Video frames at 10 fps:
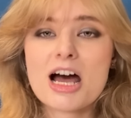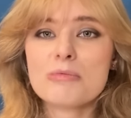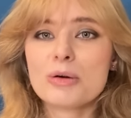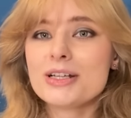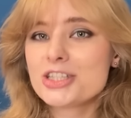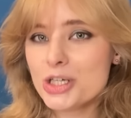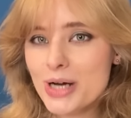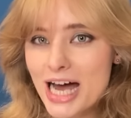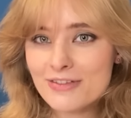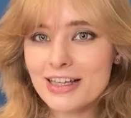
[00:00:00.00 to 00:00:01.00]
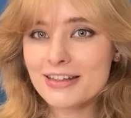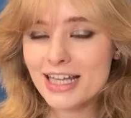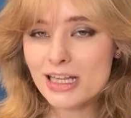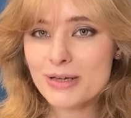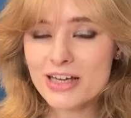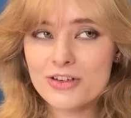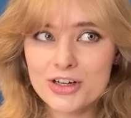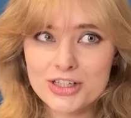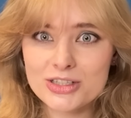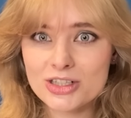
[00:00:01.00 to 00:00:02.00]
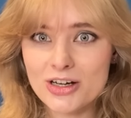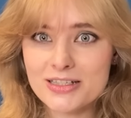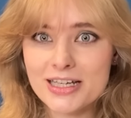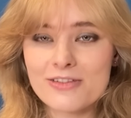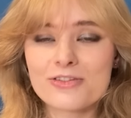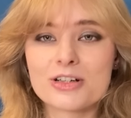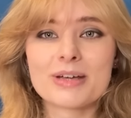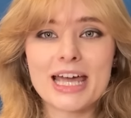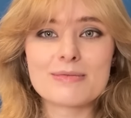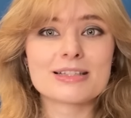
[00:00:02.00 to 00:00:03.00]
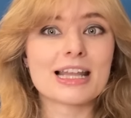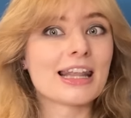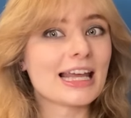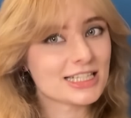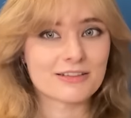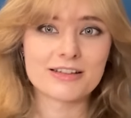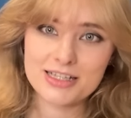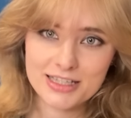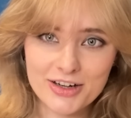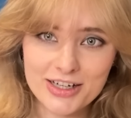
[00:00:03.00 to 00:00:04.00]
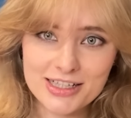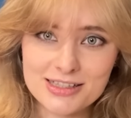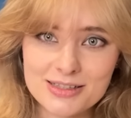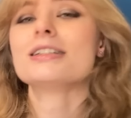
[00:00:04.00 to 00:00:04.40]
but we do have a little bit of unused content from games later in the series.